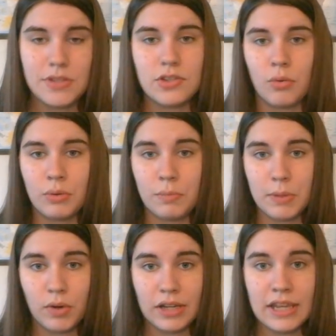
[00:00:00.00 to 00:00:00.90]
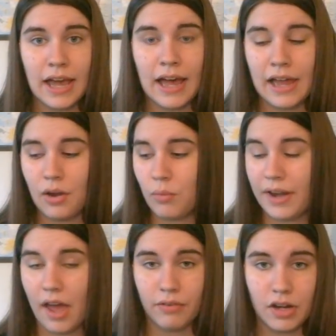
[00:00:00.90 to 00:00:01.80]
So we will be working on
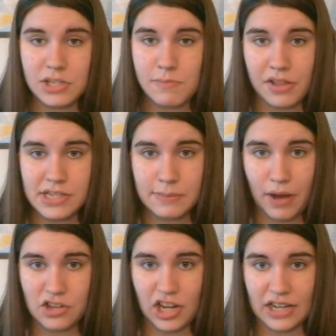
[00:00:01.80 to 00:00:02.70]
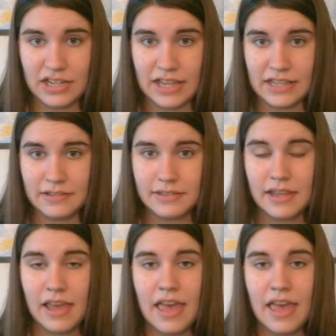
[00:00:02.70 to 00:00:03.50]
whatever our smallest project is,